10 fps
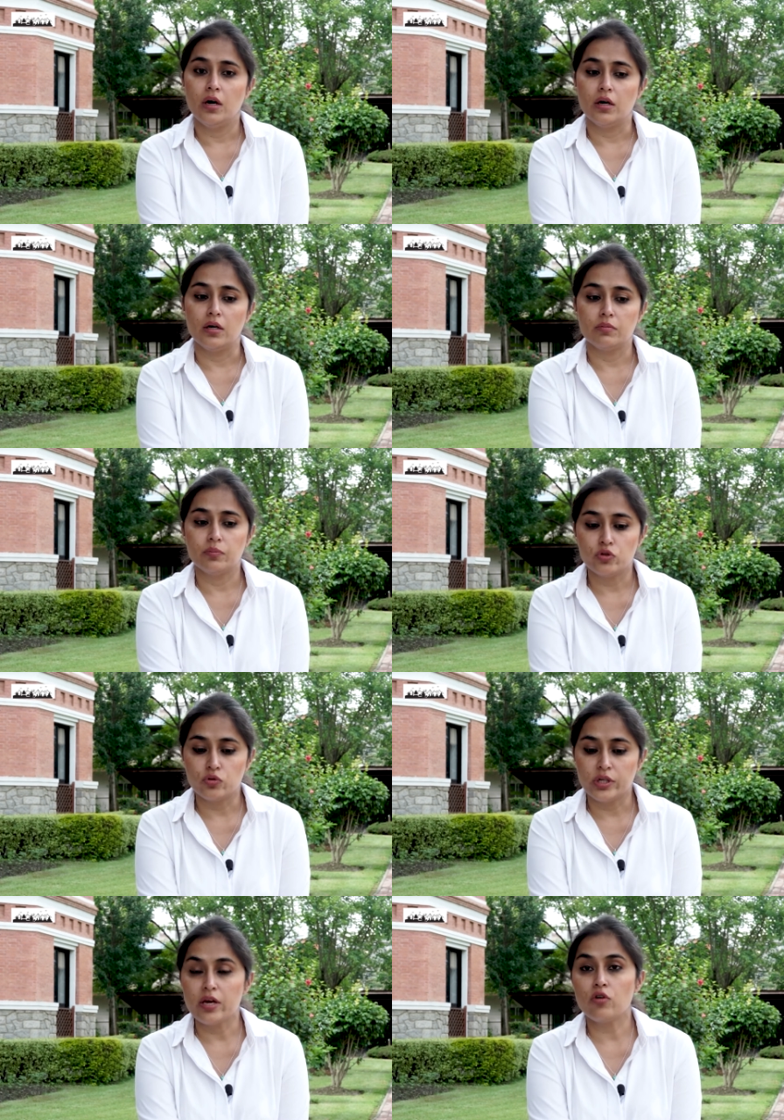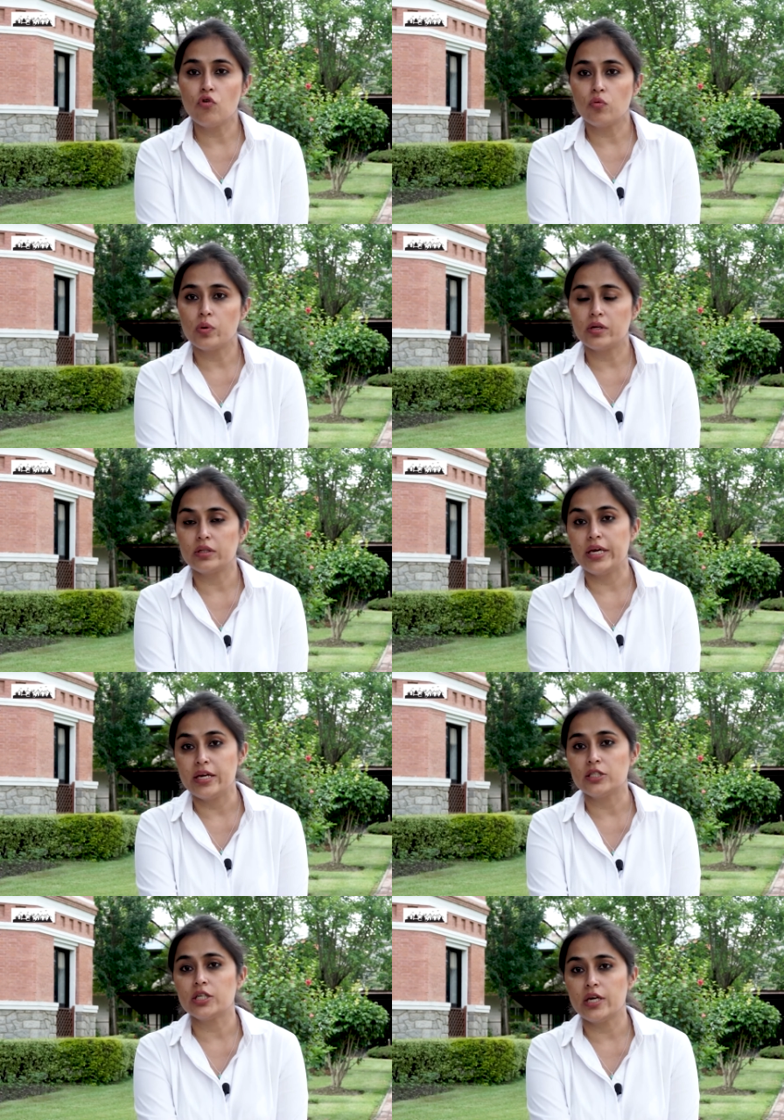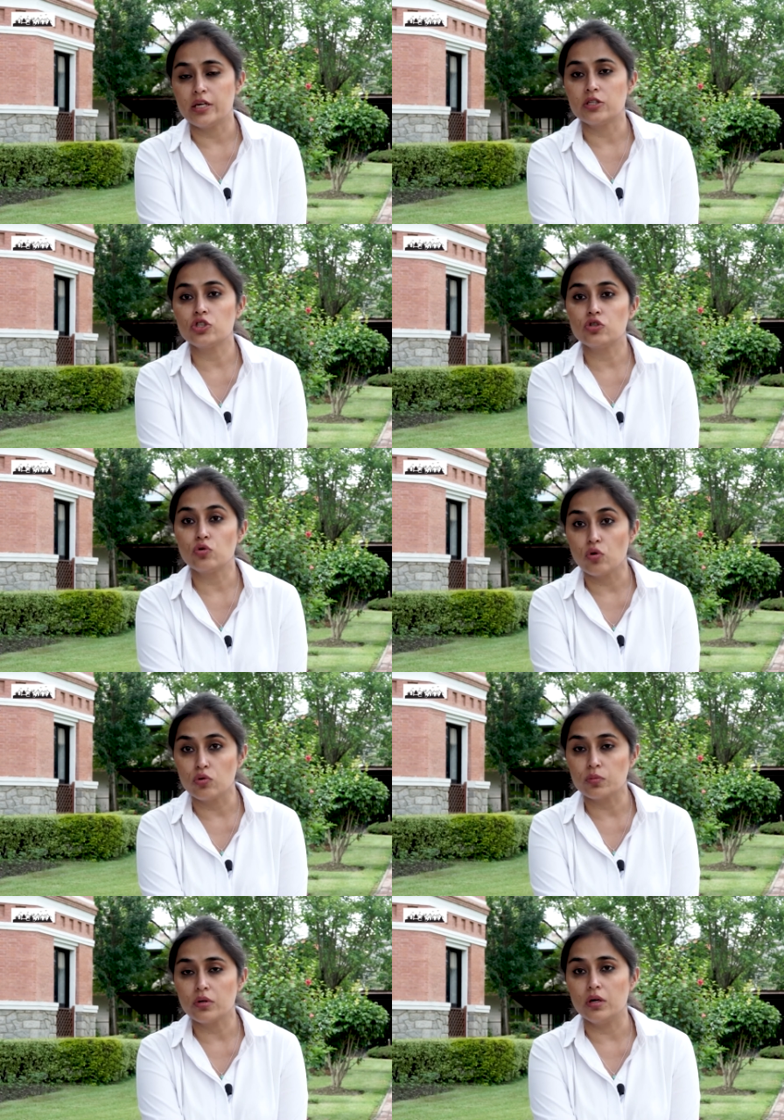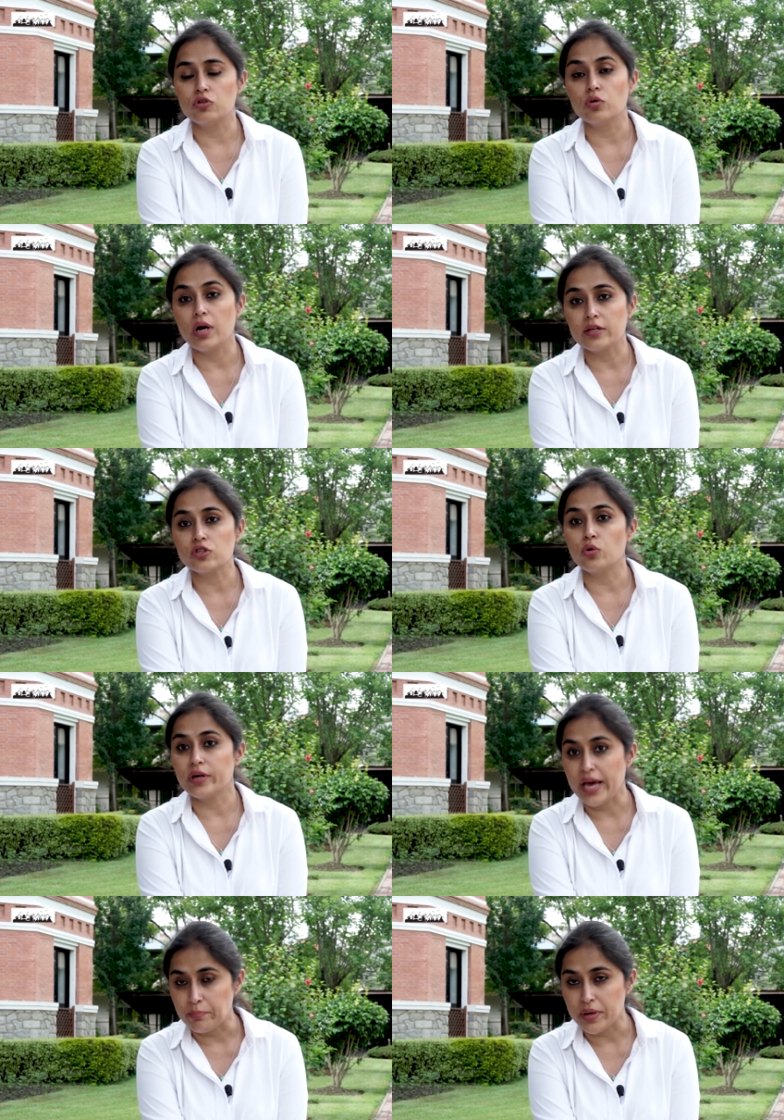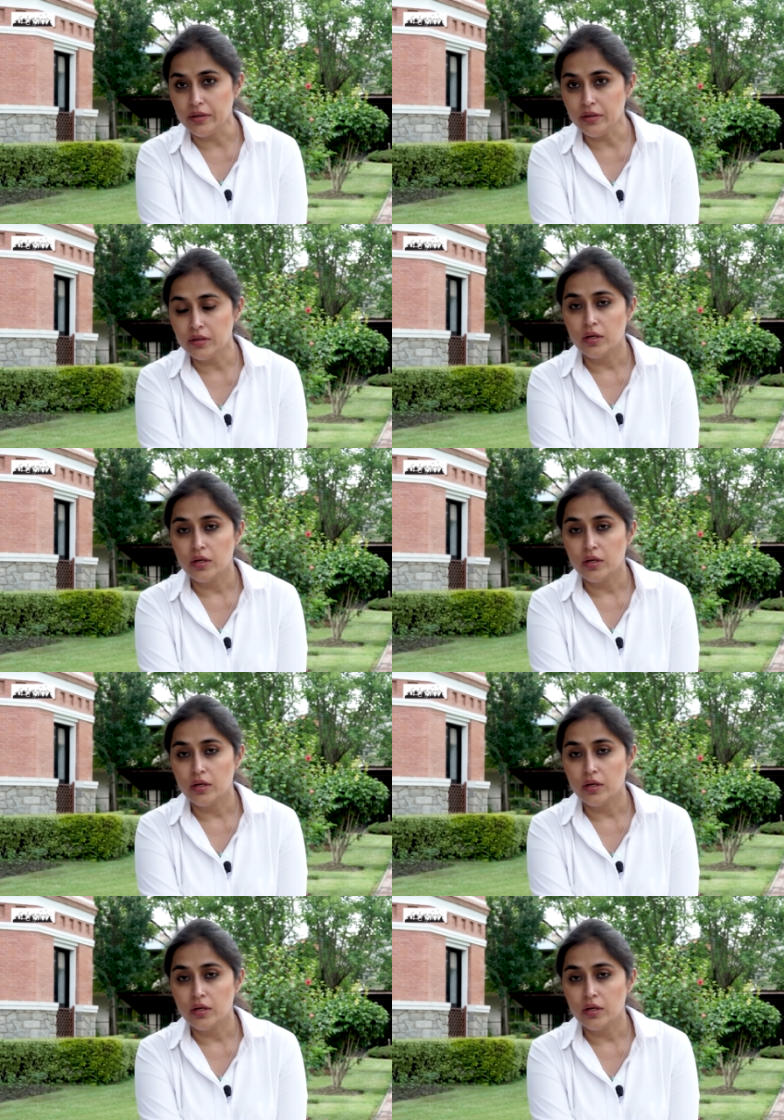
uh, to take forward the HKH to, Glo uh, to Glasgow campaign.